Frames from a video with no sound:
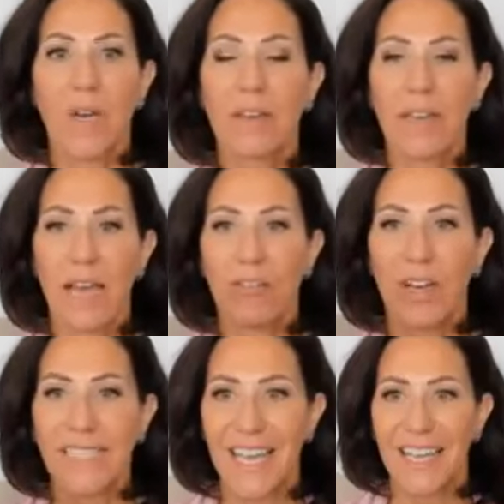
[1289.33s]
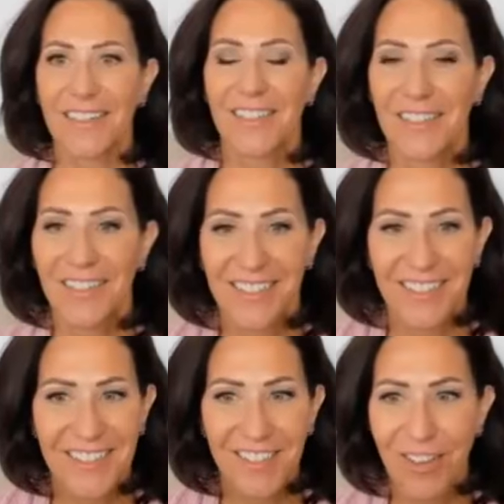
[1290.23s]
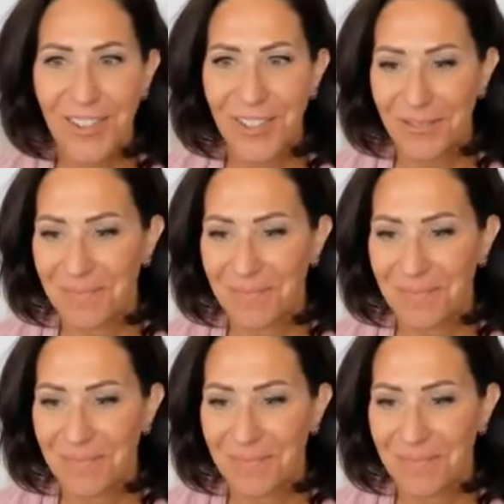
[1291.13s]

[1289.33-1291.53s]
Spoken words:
Have a great day. See you all soon.